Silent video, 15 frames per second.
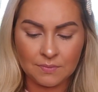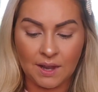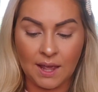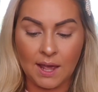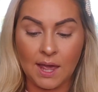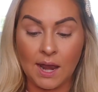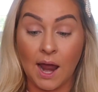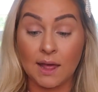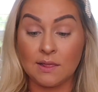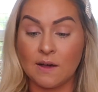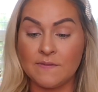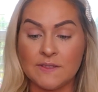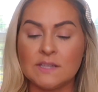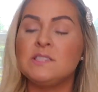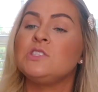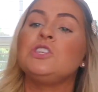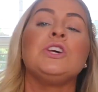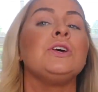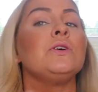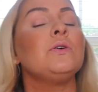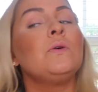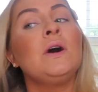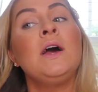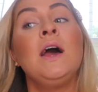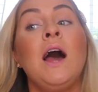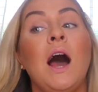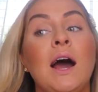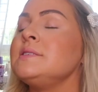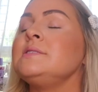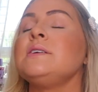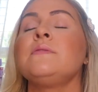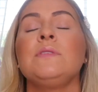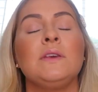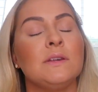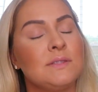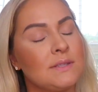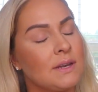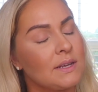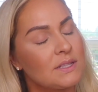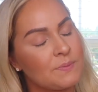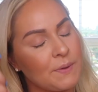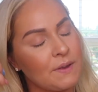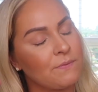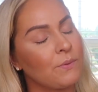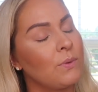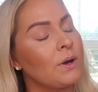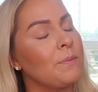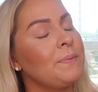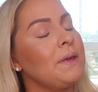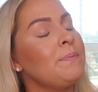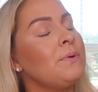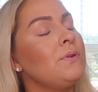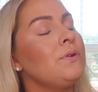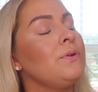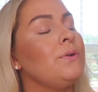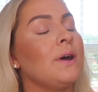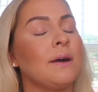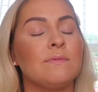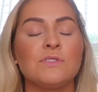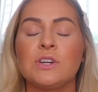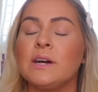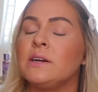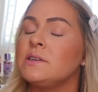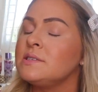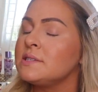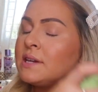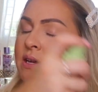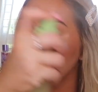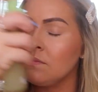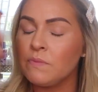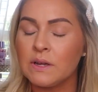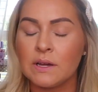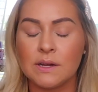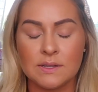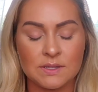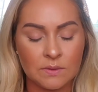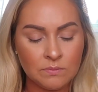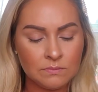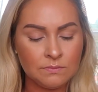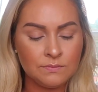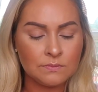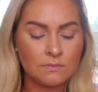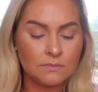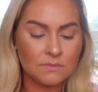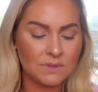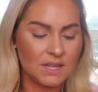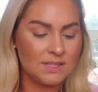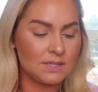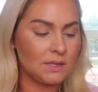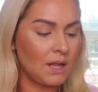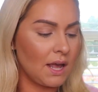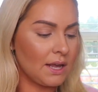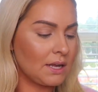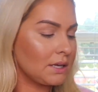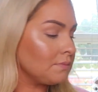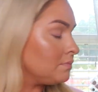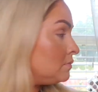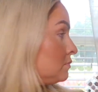and I love this too. This is definitely a setting spray for people who have drier skin, because it's like